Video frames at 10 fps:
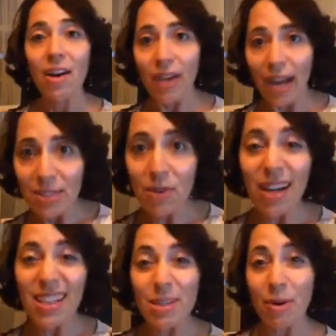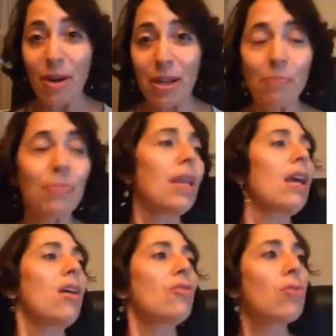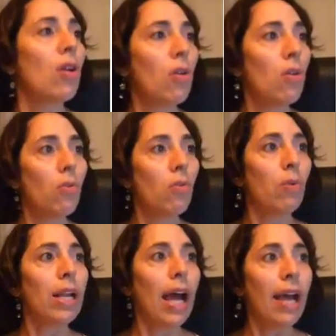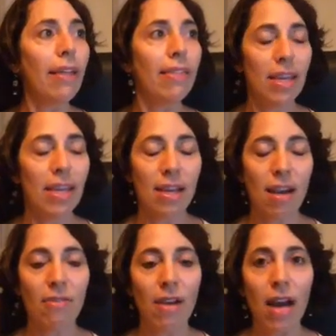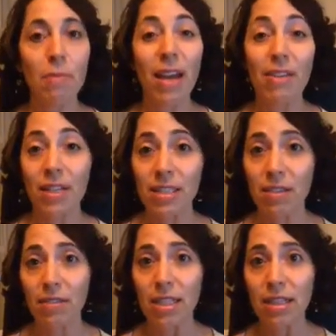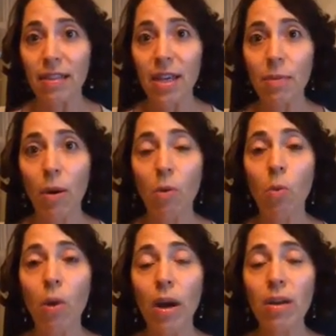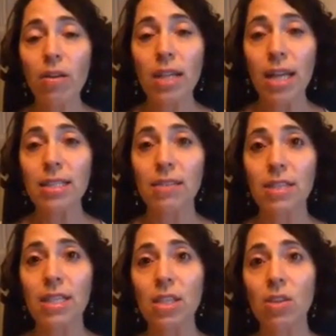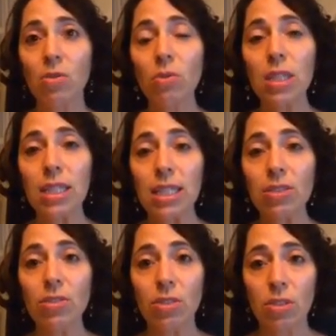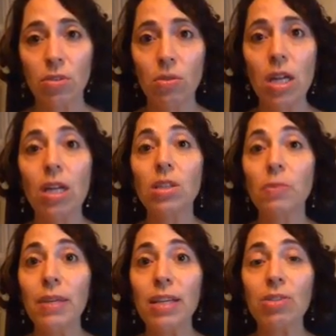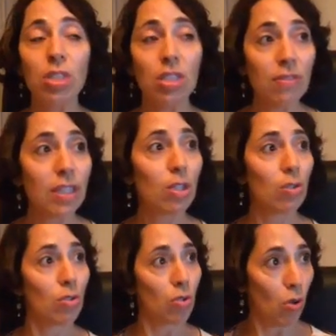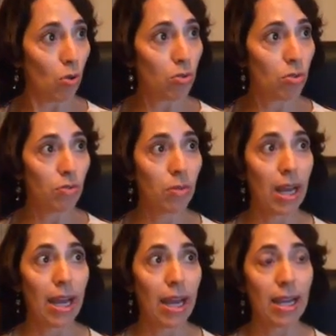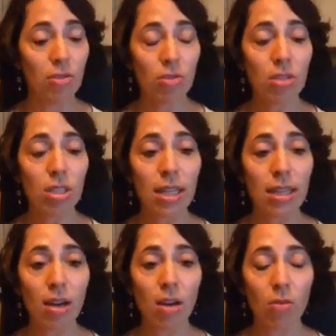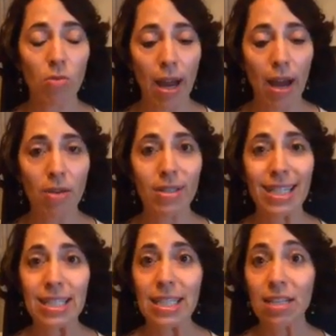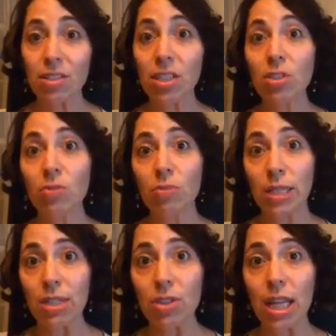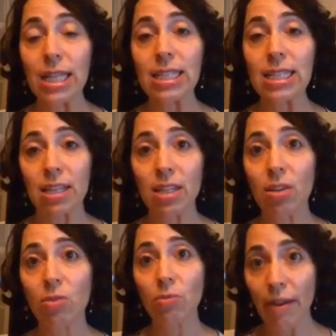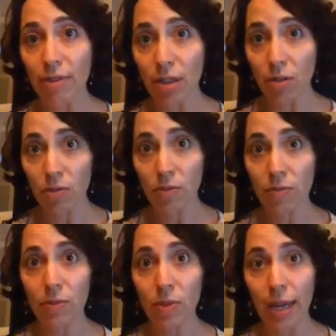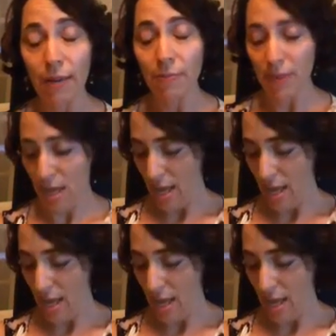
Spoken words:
Okay, so I'll keep going. So when I think of high payoff activities, I think about what are the activities that you really need to do to be achieving your goals, okay? And usually they're around extending your reach and extending your revenue, okay?